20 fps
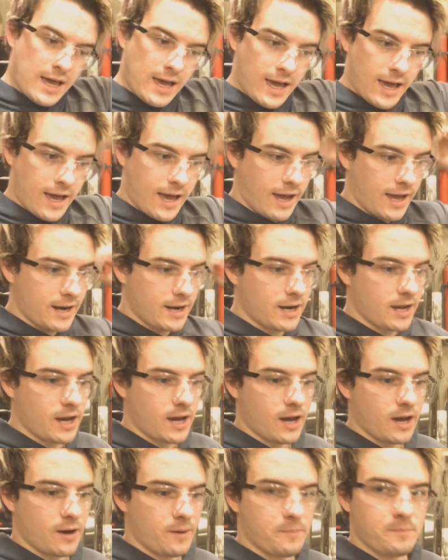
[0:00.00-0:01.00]
and
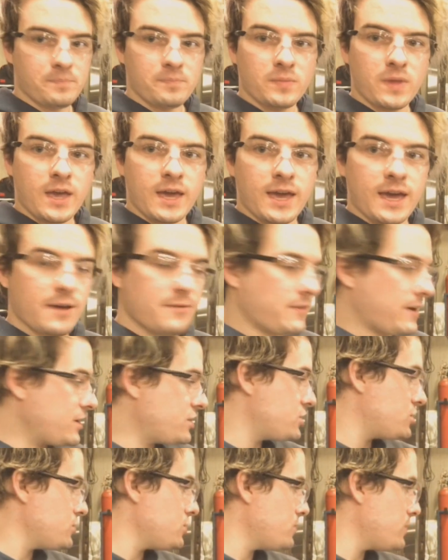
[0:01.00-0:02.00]
if I
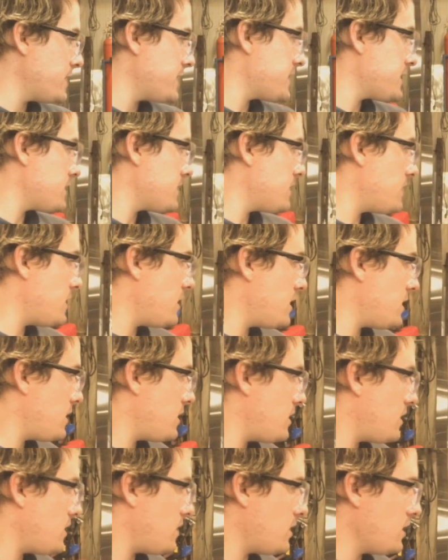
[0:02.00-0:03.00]
do it
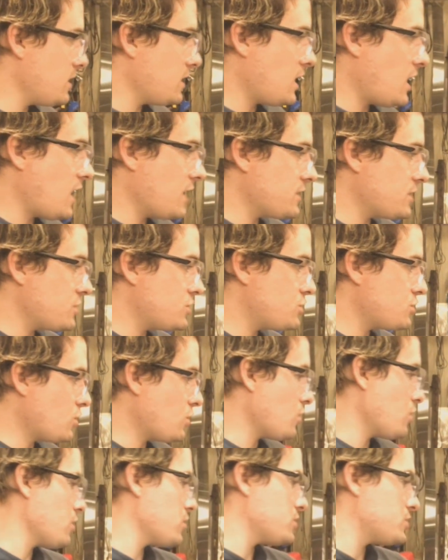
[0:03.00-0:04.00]
along the
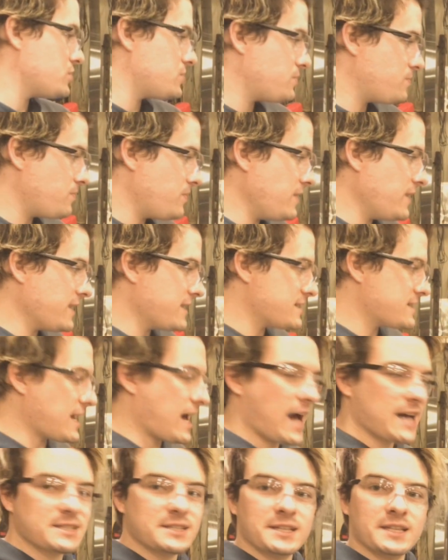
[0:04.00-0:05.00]
door
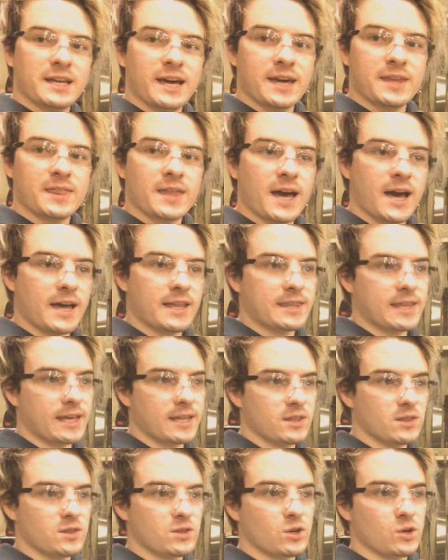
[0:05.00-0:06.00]
exactly like that, then
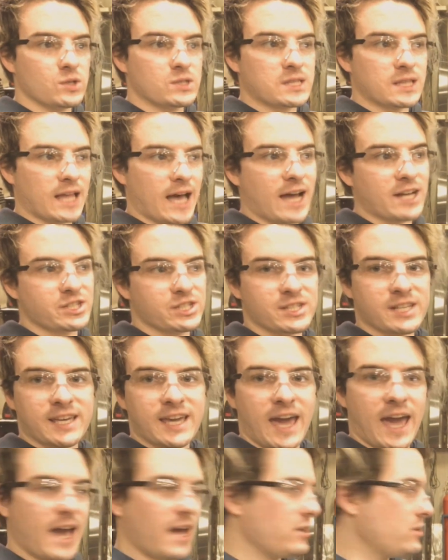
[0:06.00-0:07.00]
those latches I
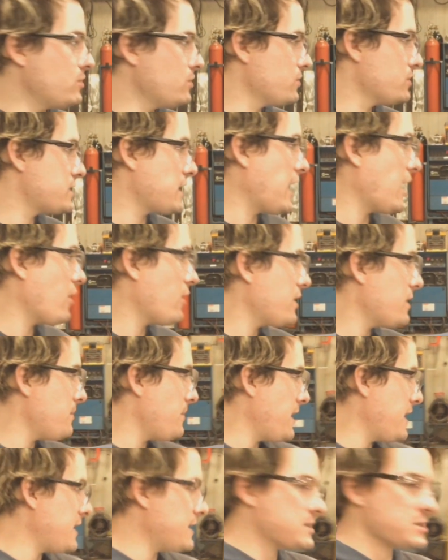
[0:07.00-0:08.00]
can't use. I already
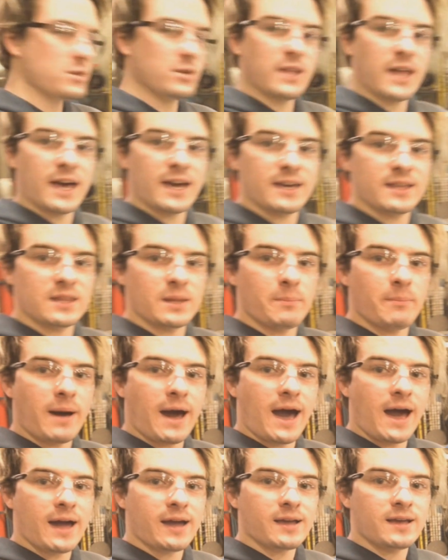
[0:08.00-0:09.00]
made it so that in the
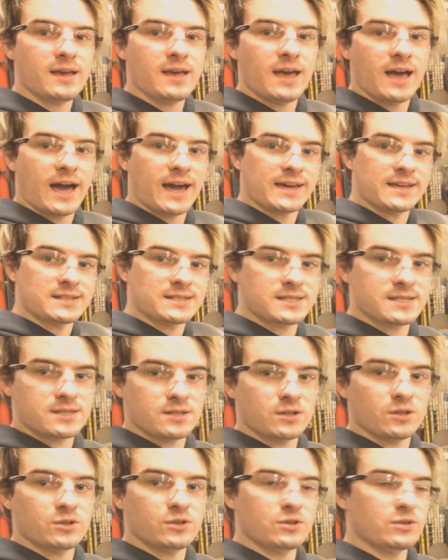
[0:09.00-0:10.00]
back I can
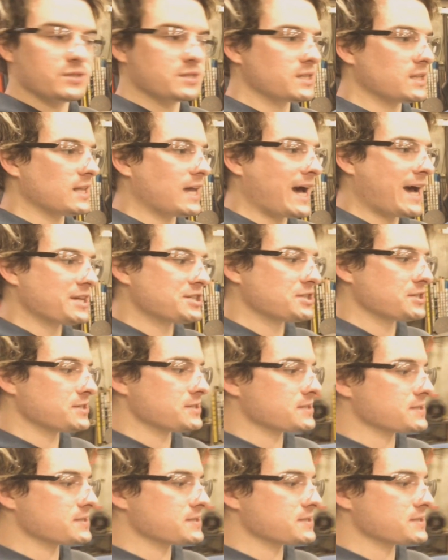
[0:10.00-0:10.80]
still use the latches.